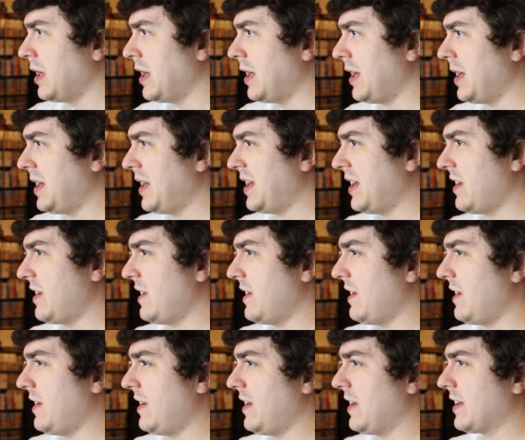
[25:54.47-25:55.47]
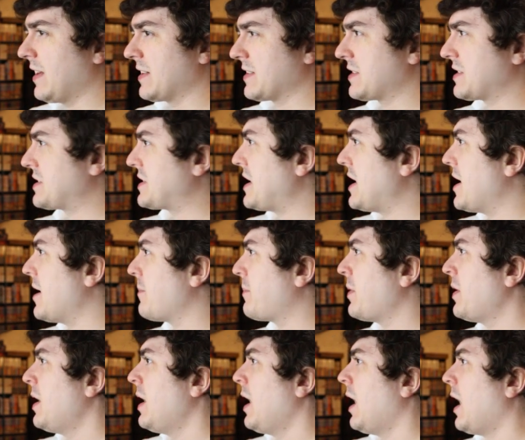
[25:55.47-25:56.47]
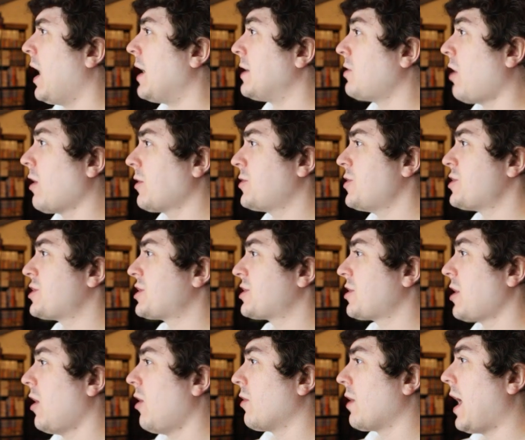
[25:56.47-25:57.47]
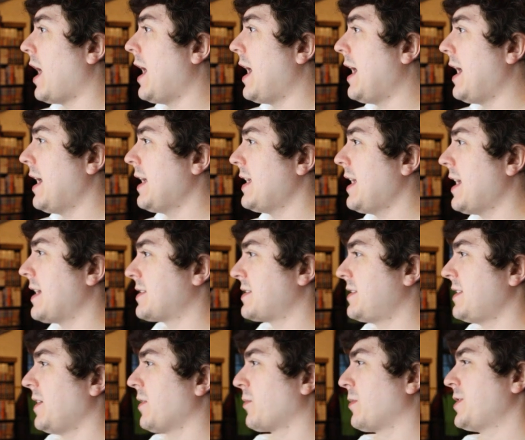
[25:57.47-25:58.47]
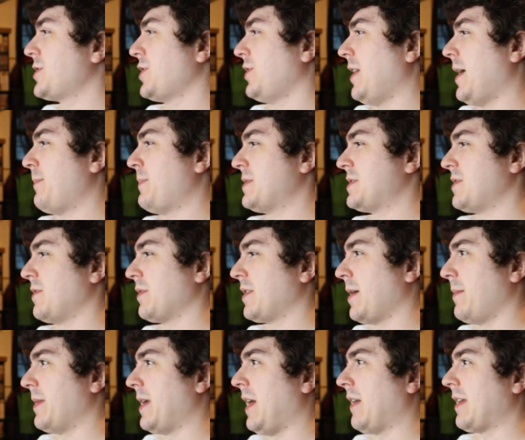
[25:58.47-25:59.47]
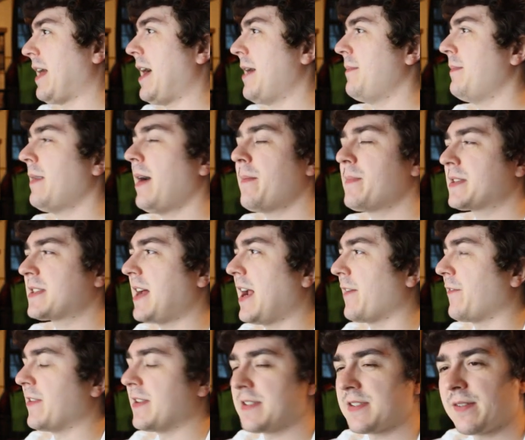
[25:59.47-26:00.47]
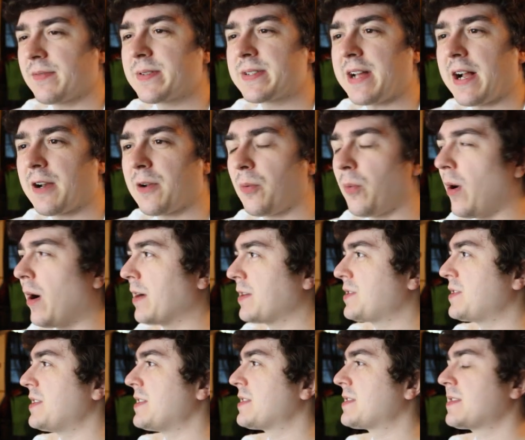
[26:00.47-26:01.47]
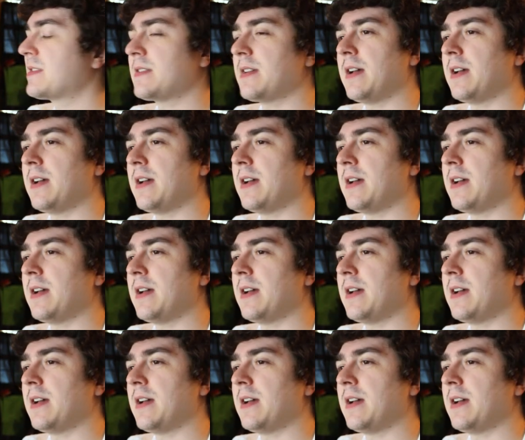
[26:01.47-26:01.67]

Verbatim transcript: Uh, eh, I gotta skip. Uh, Doctor Stone, ah yes, the original episode coming out. I'm I'm excited for this. I'm excited to watch this.